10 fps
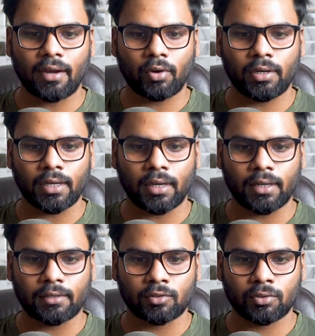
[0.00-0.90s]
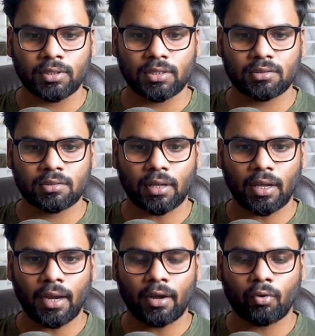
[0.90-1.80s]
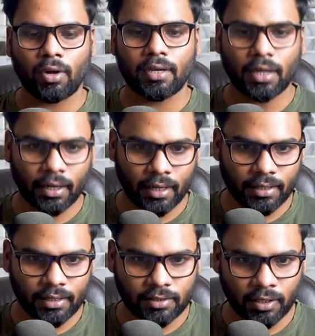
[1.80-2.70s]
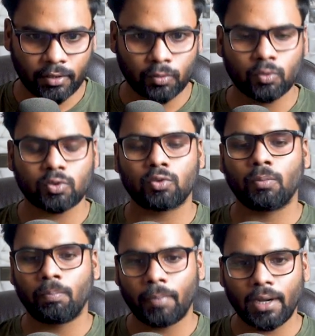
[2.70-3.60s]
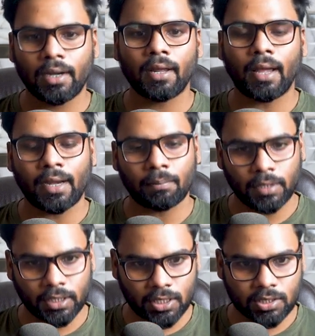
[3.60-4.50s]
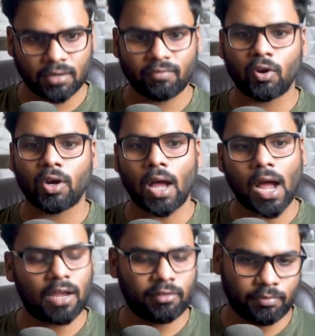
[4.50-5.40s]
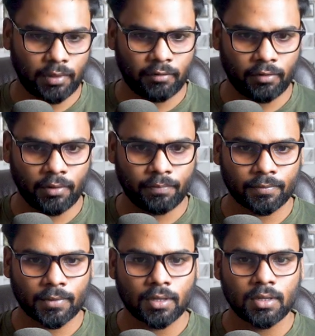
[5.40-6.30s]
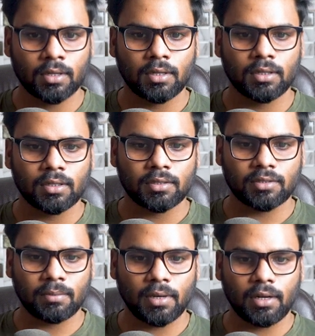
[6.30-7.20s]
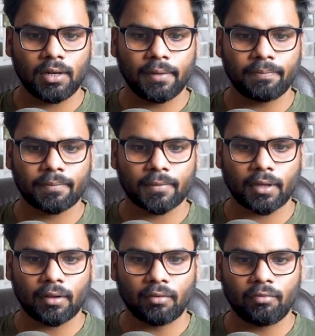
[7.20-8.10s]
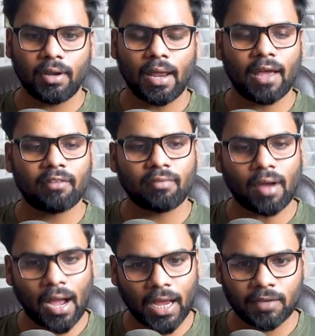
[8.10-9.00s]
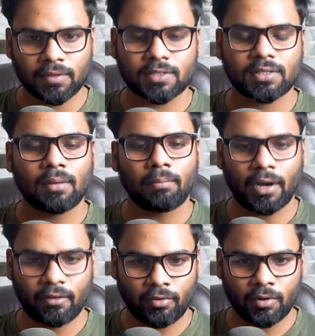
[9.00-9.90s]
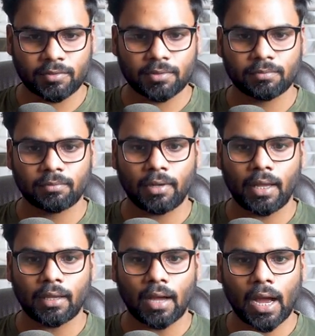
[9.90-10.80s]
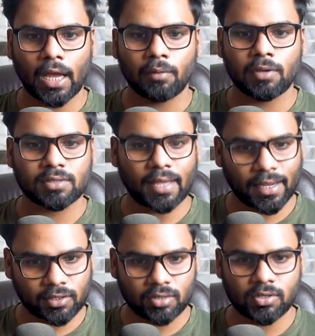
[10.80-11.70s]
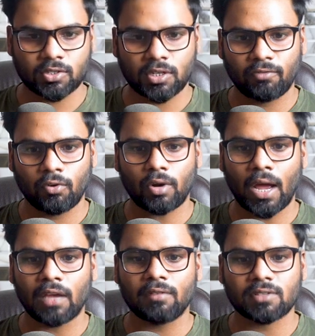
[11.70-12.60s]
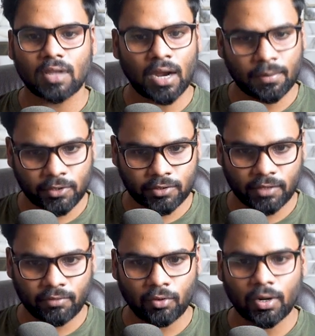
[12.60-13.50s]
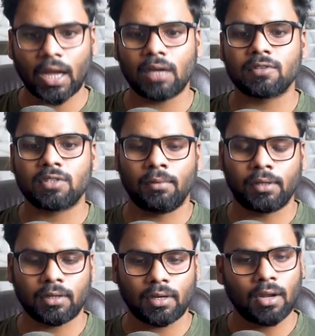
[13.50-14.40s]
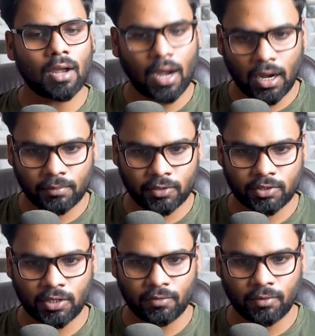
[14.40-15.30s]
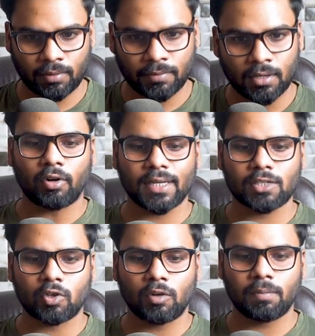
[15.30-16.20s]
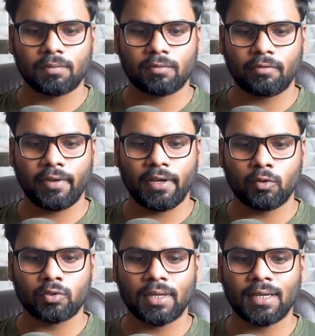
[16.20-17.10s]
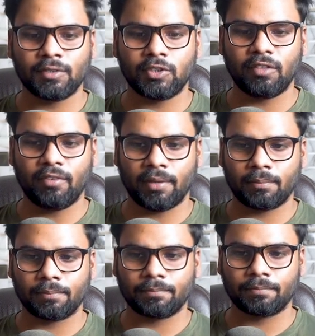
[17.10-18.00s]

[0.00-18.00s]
Android target. So this Android target is used to build an application for iOS platform. Similarly, we'll have iOS platforms like iOS x64, iOS ARM64, iOS simulator ARM64. For desktop, we'll use JVM.